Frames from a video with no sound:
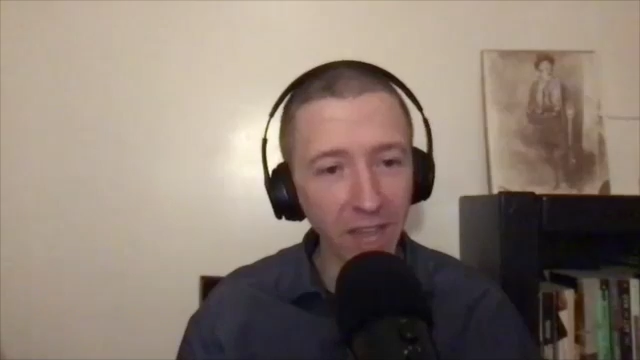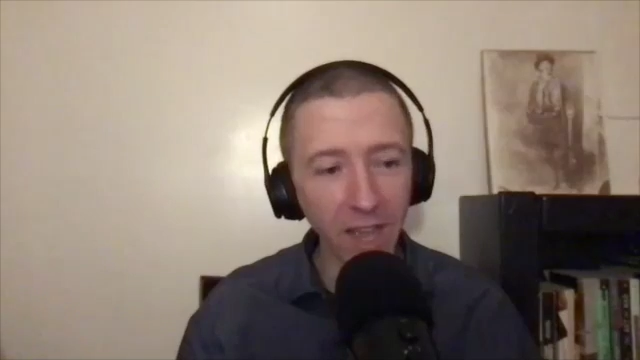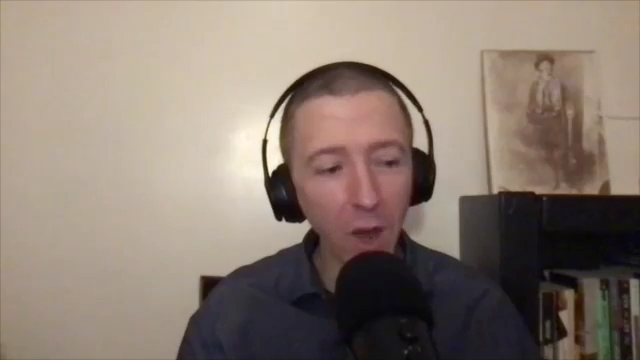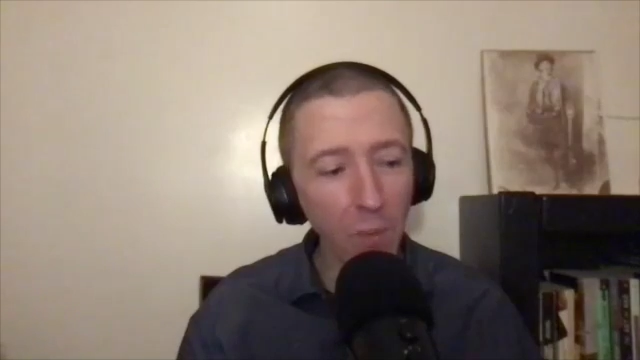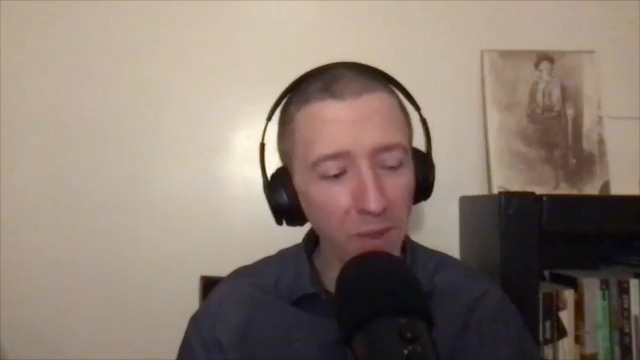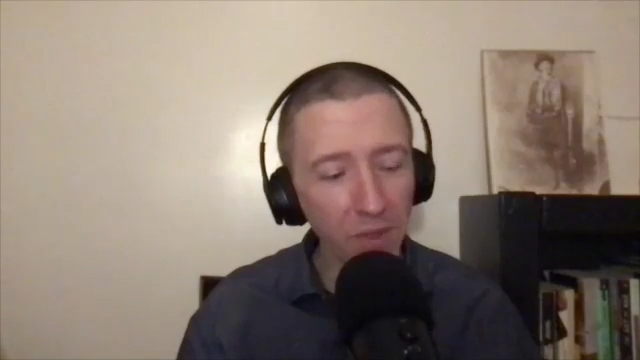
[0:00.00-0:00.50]

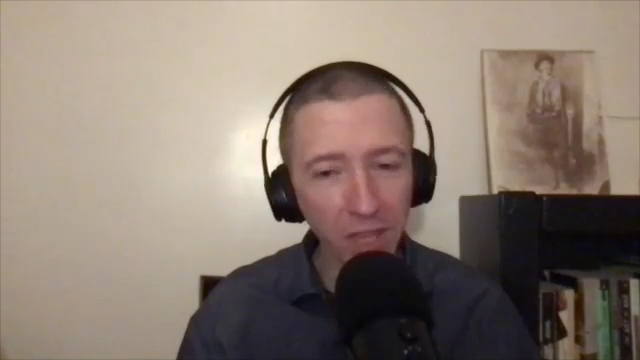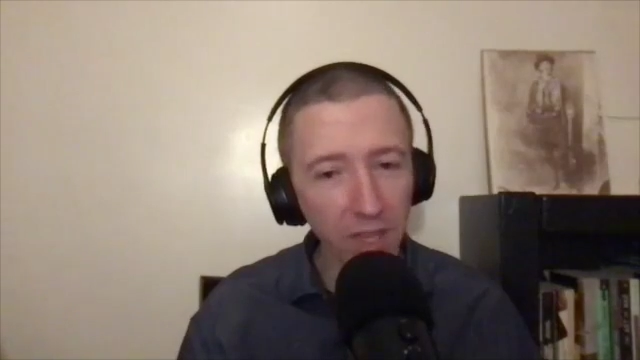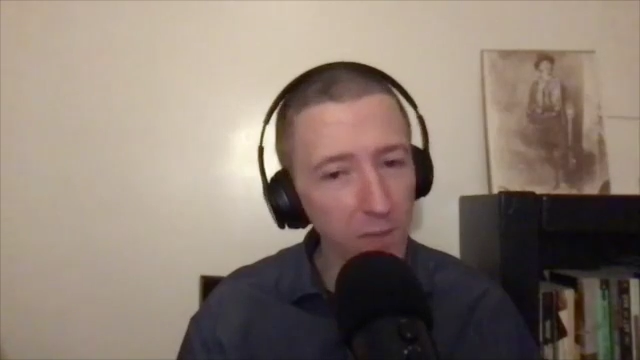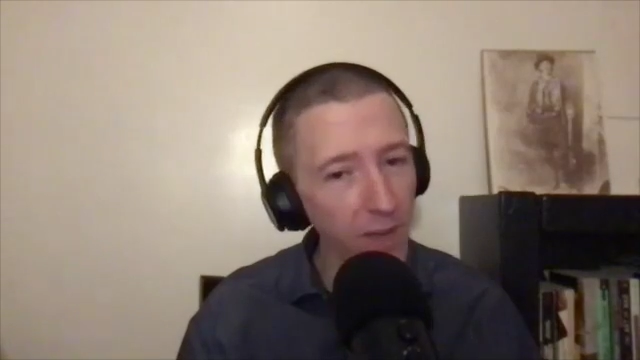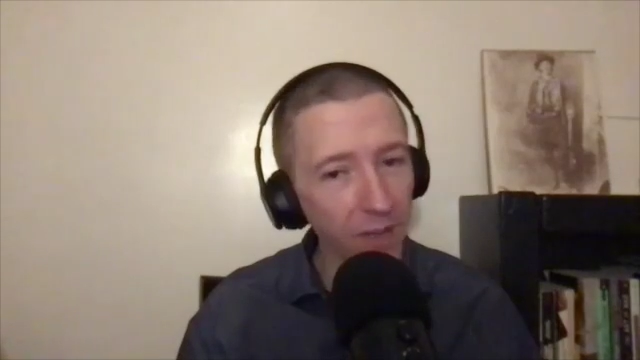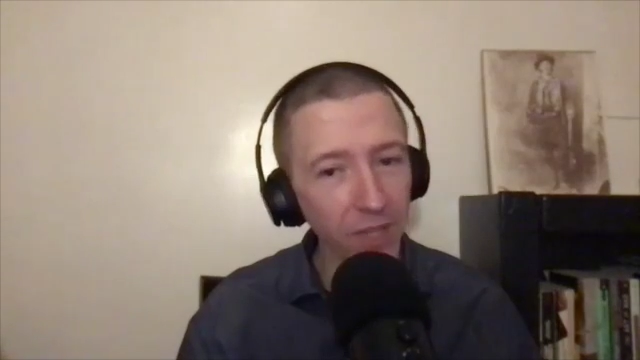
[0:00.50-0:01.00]
help but think
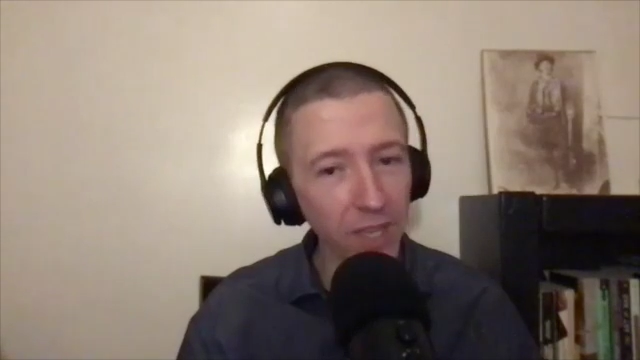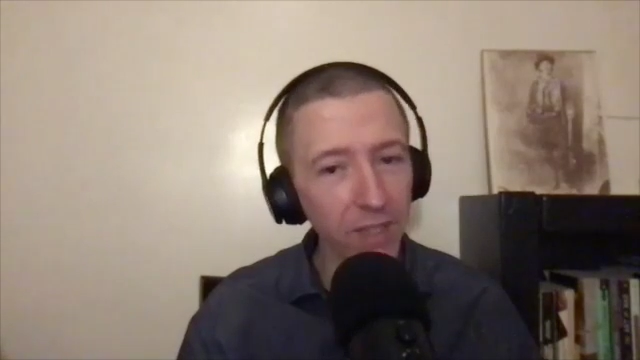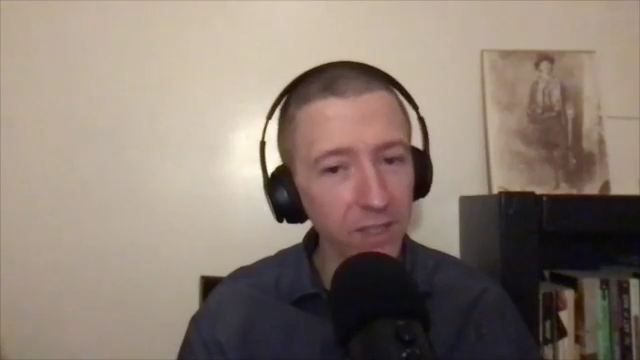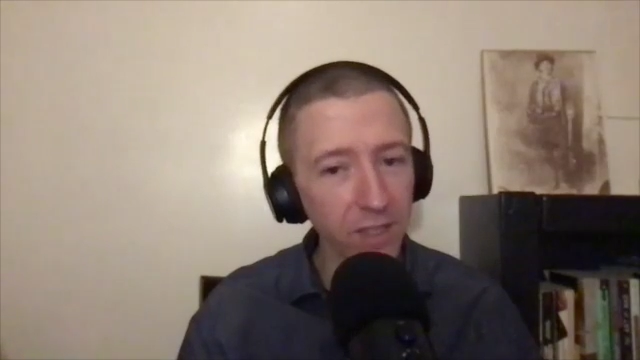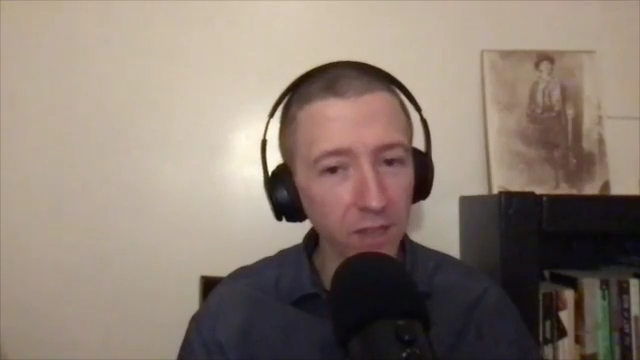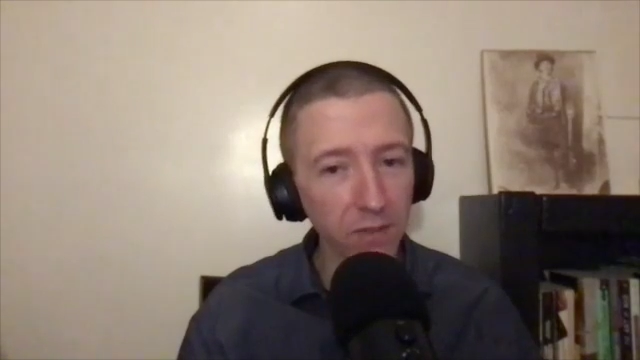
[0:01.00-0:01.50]
about that
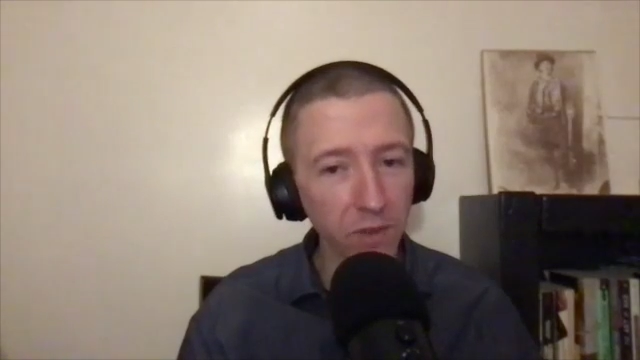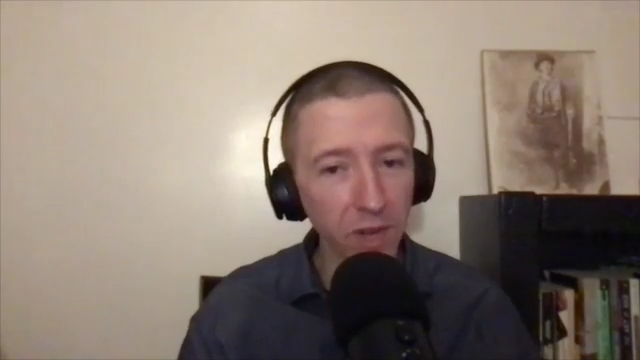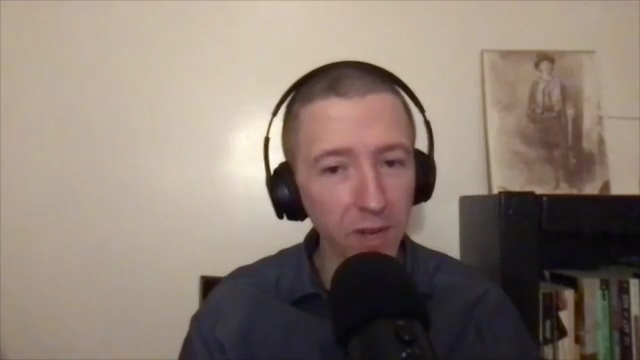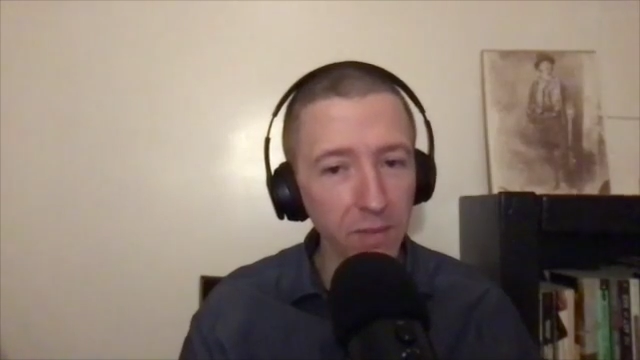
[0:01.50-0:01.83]
stuff, right?